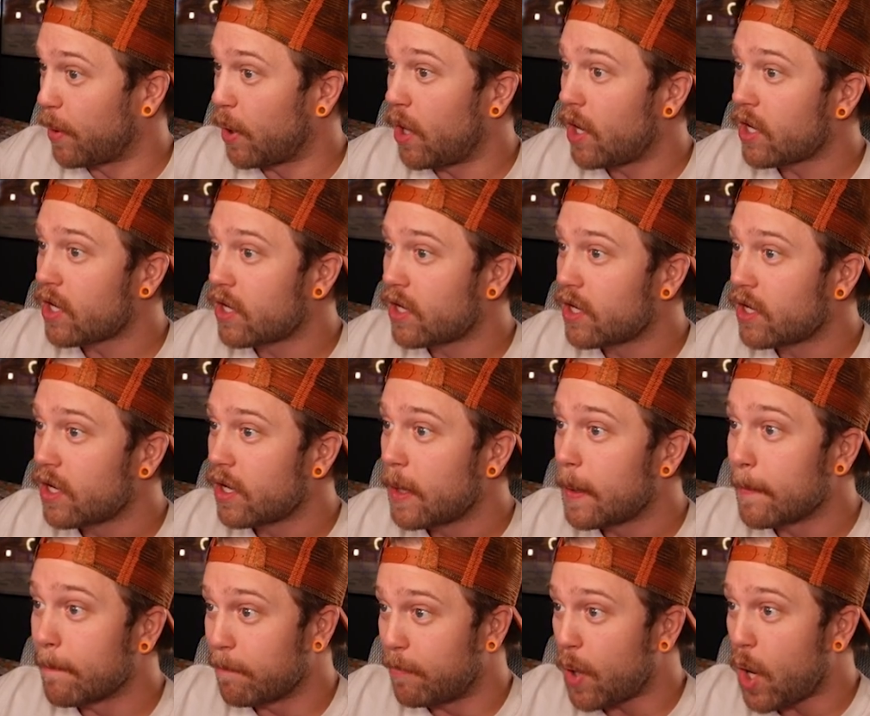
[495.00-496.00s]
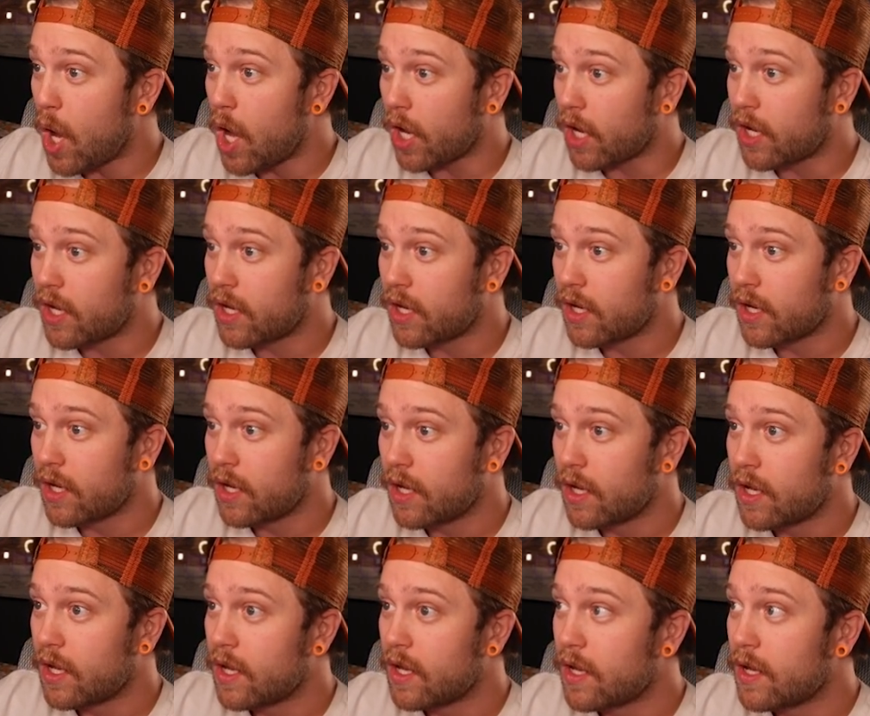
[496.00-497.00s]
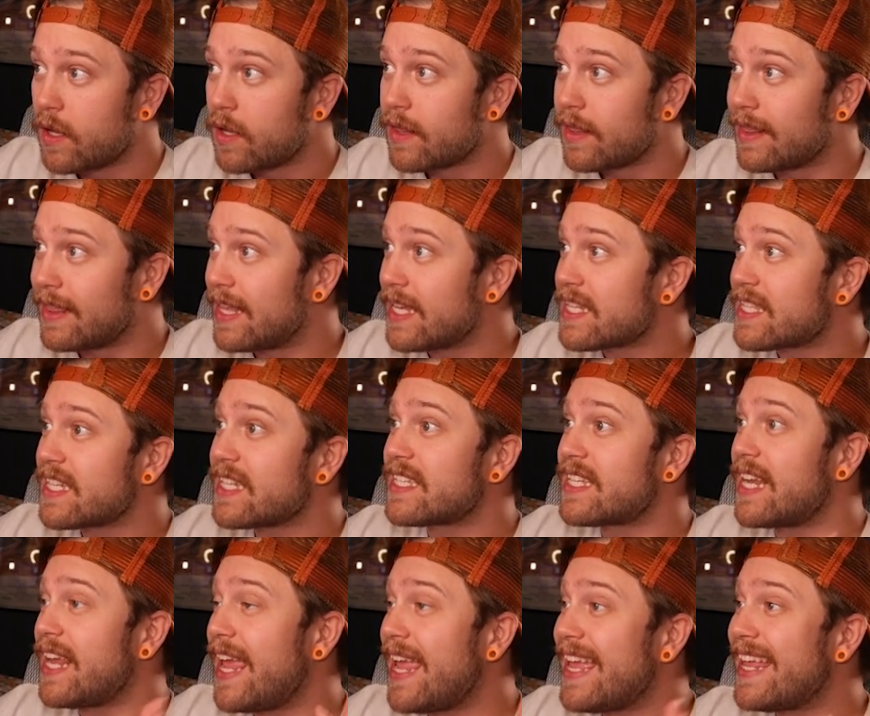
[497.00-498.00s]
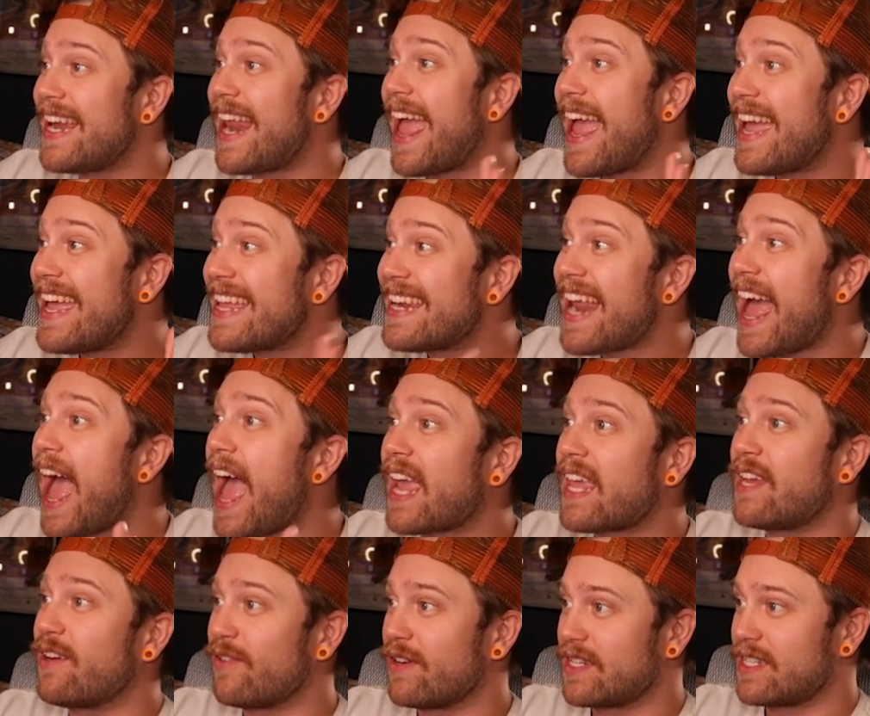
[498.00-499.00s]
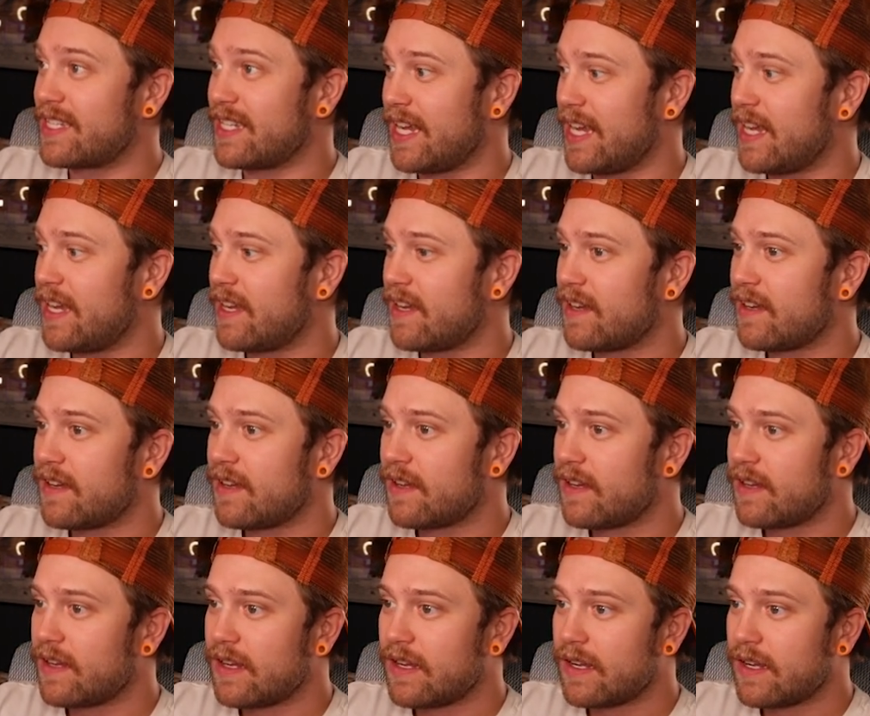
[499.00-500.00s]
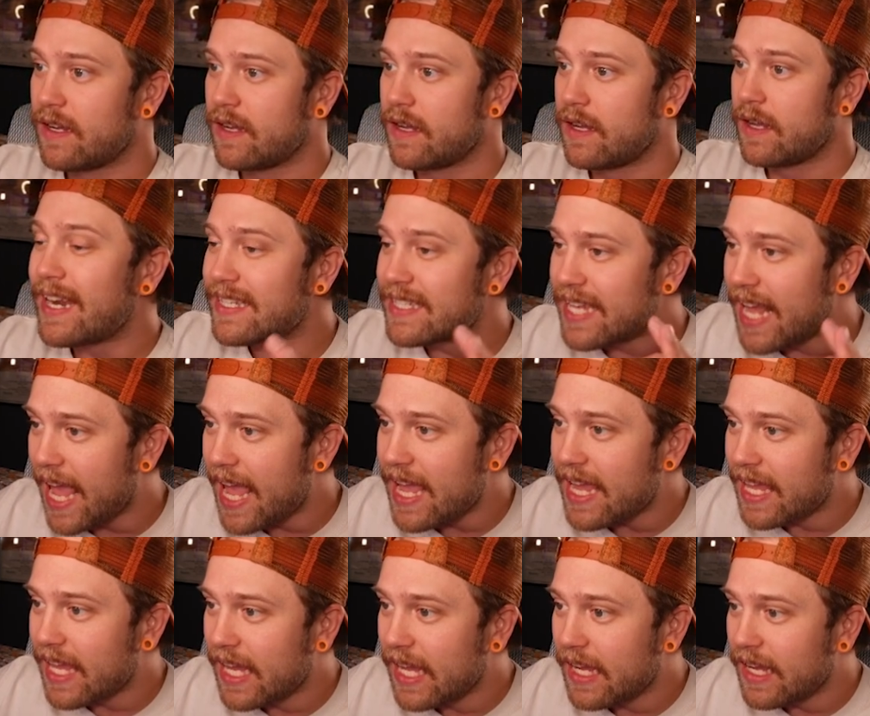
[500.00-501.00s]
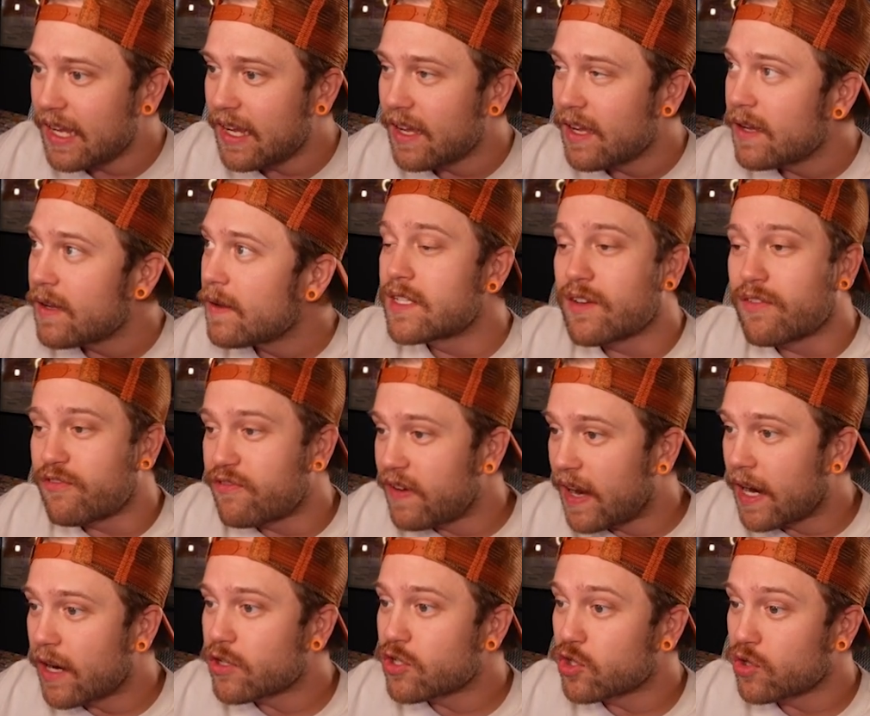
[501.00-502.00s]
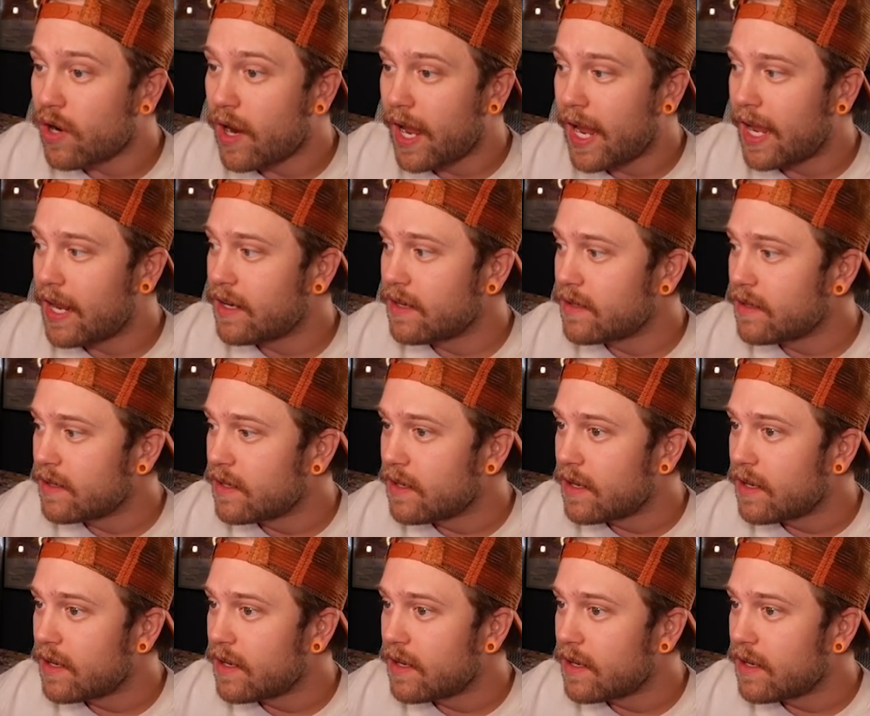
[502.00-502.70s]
book, book. This is an inaccuracy, and taking is a fair trade.